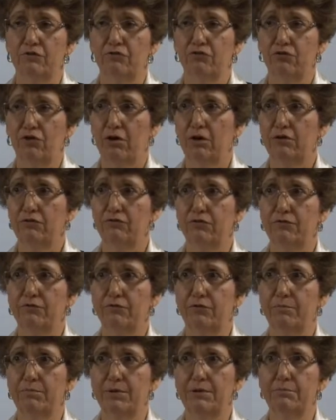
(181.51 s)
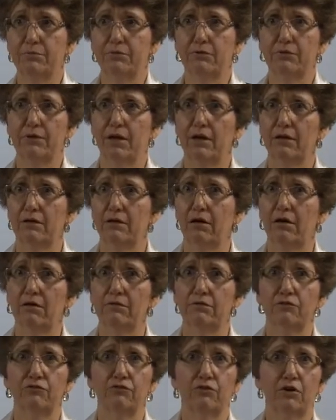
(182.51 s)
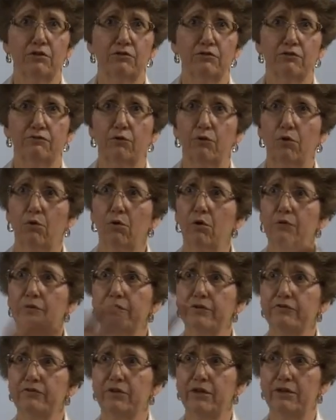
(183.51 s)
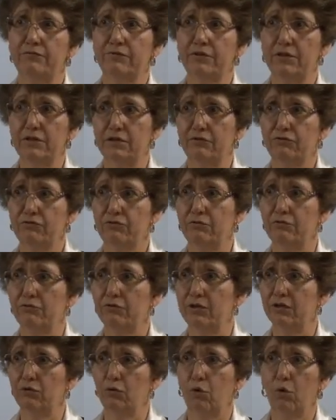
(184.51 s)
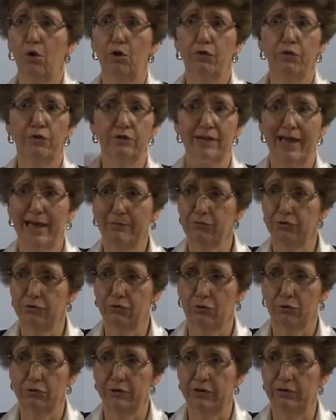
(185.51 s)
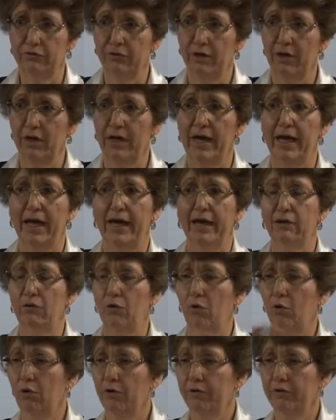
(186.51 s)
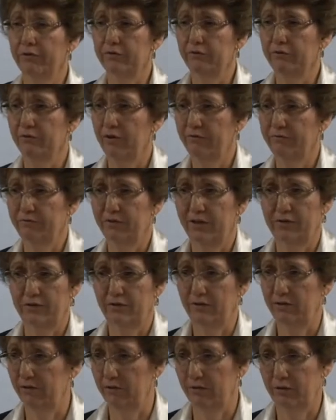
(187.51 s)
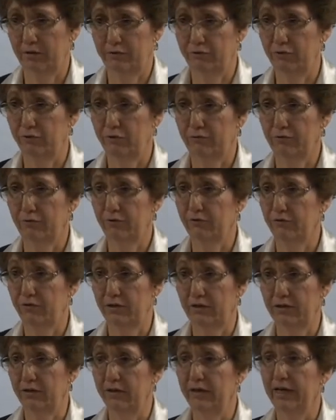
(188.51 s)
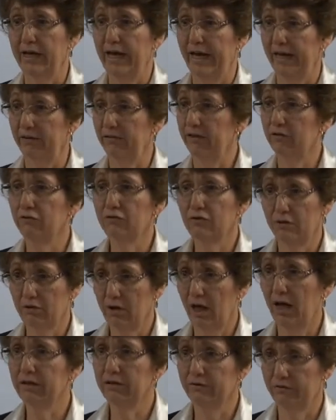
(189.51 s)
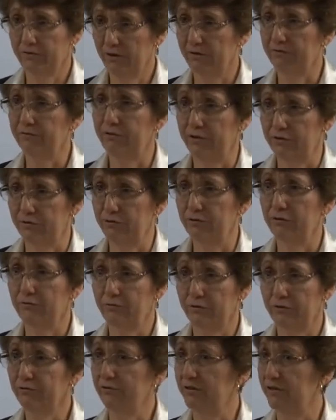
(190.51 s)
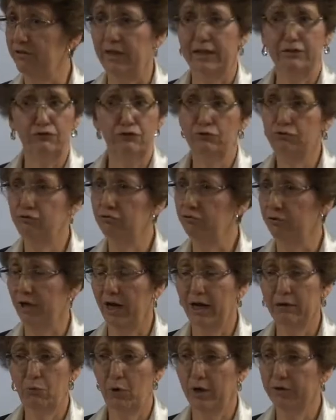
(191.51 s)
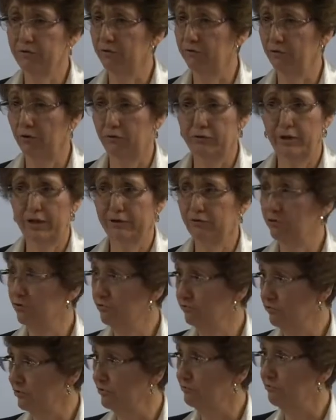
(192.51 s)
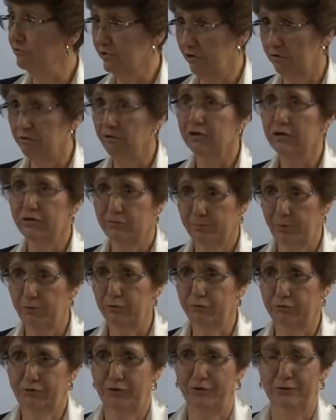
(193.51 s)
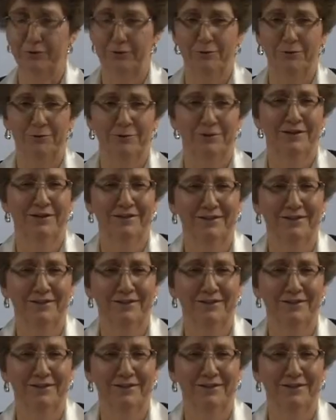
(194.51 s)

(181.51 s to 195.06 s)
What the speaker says: in charge of the people that are in charge of all the safety issues in all the laboratories and all the stuff that's in a university. And there's a lot of stuff in a university that you do not want to know that your children are exposed to,